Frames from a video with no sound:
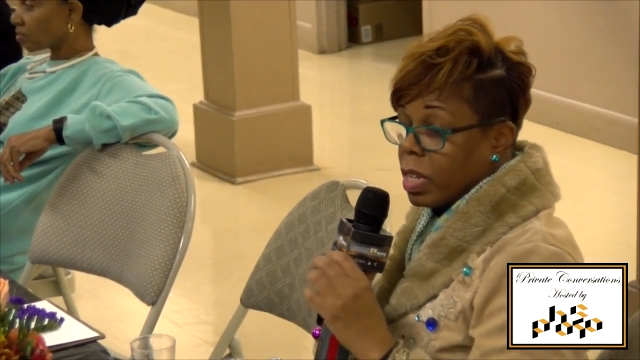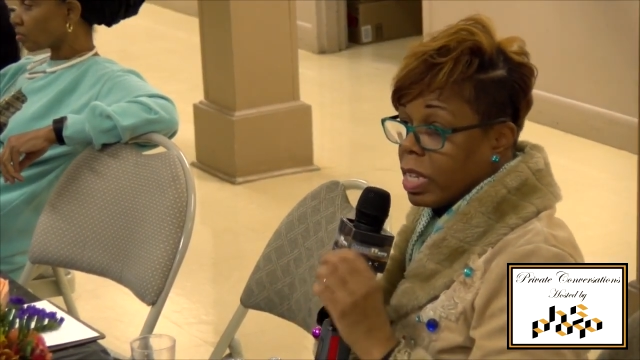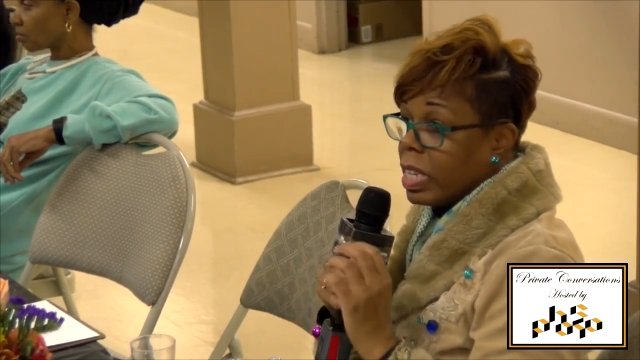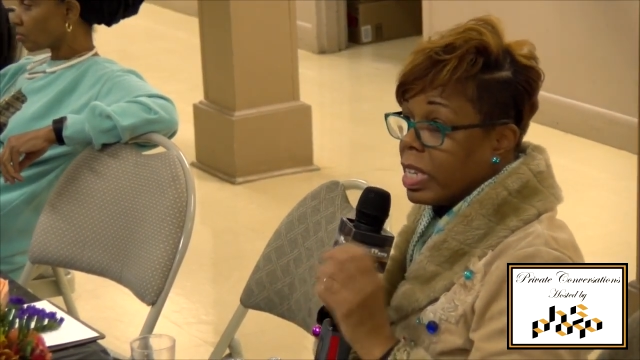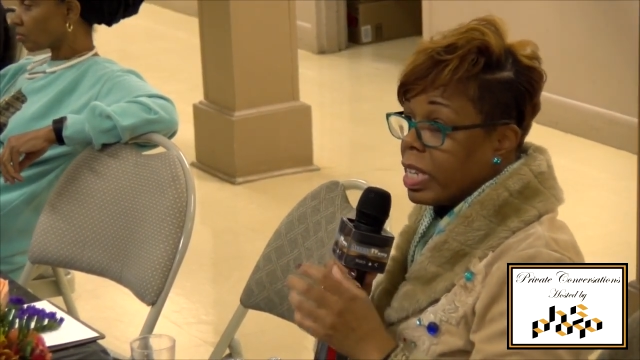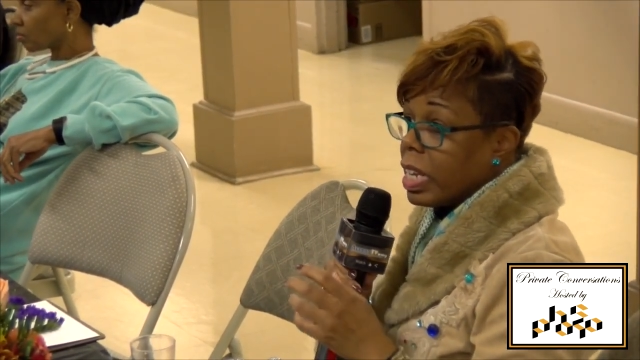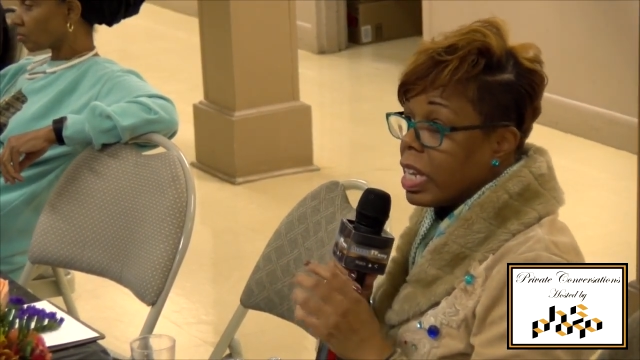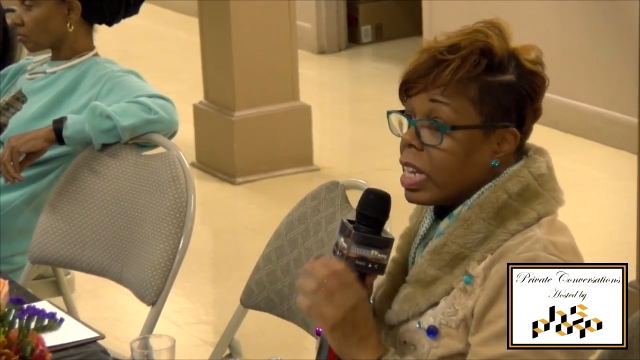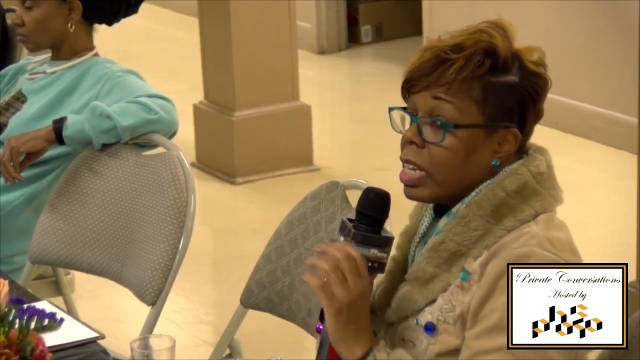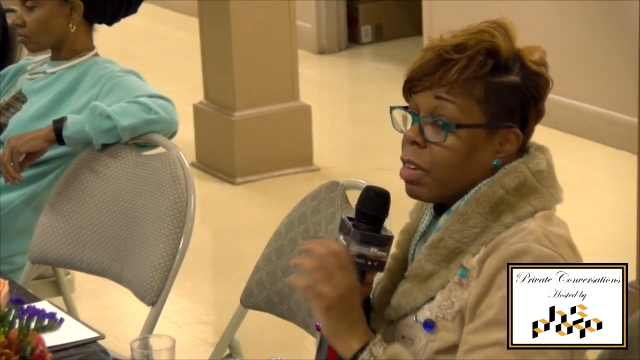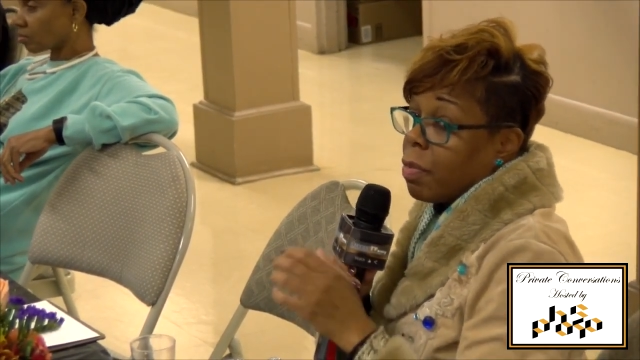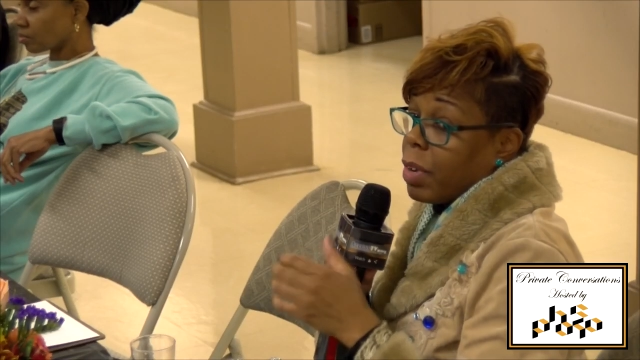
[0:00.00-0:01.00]
to see a
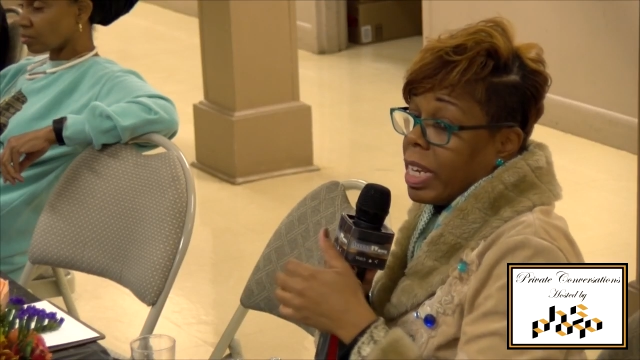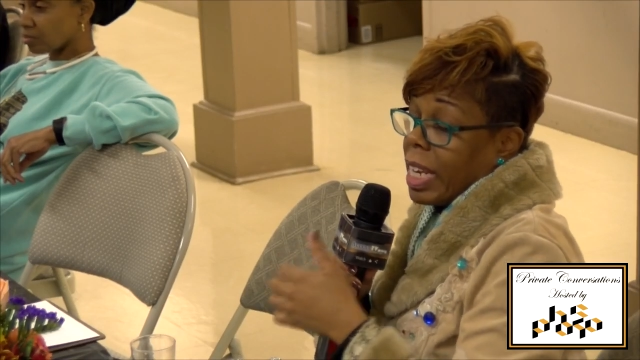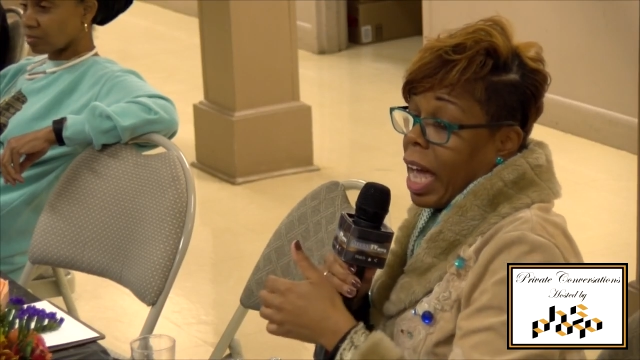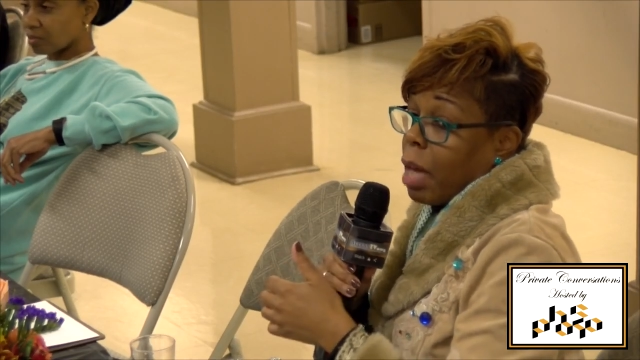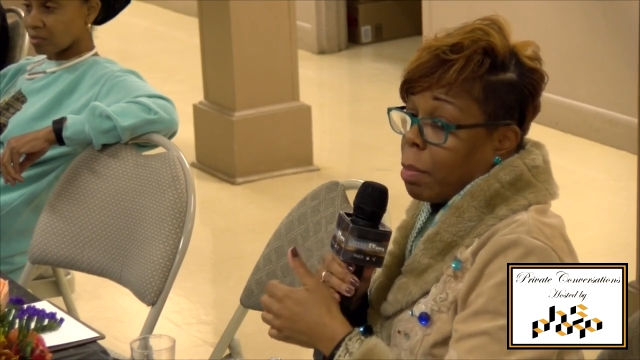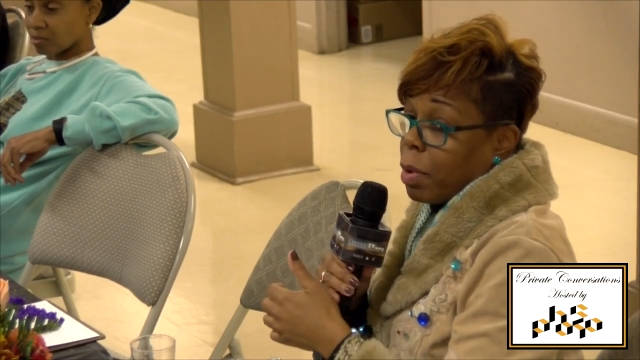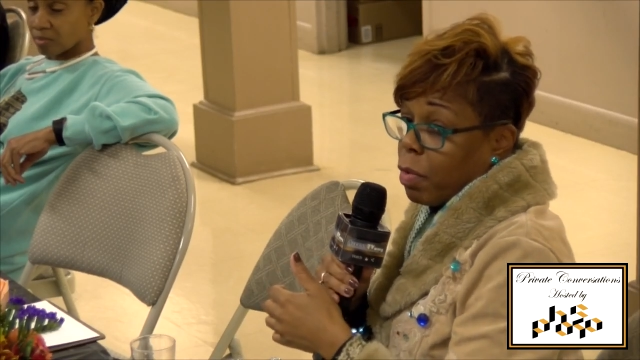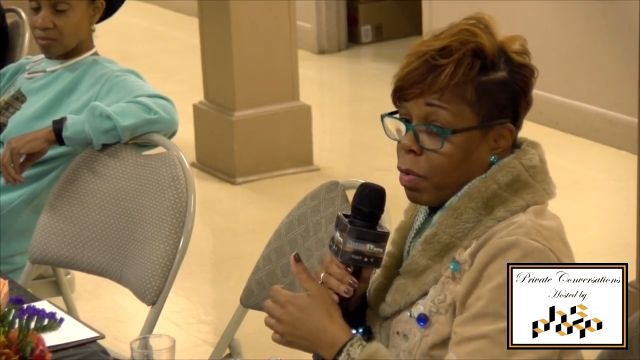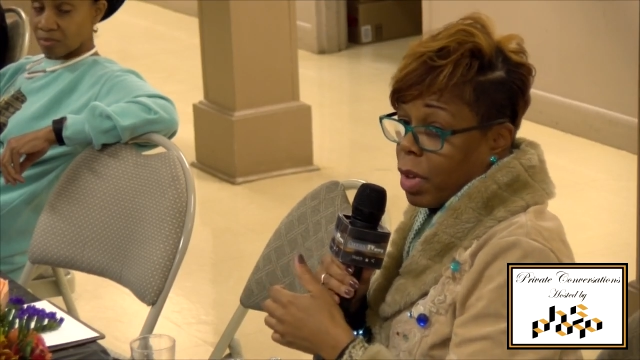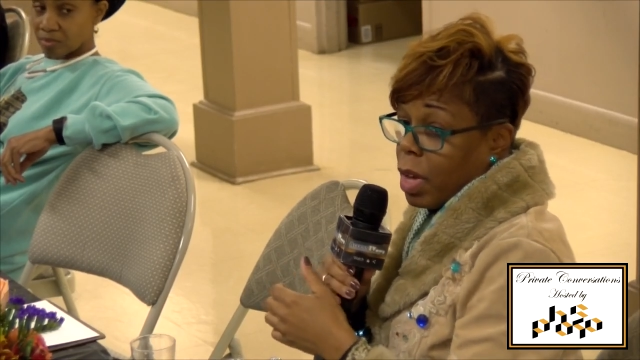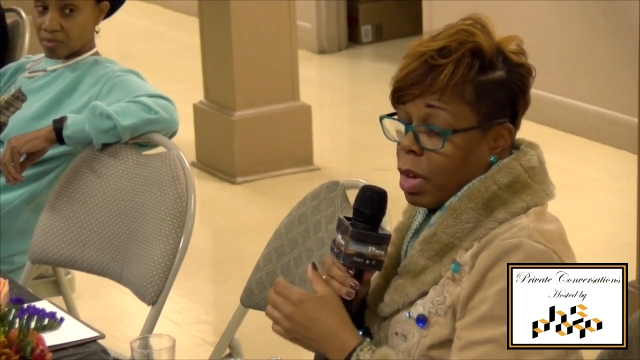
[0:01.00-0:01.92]
different type of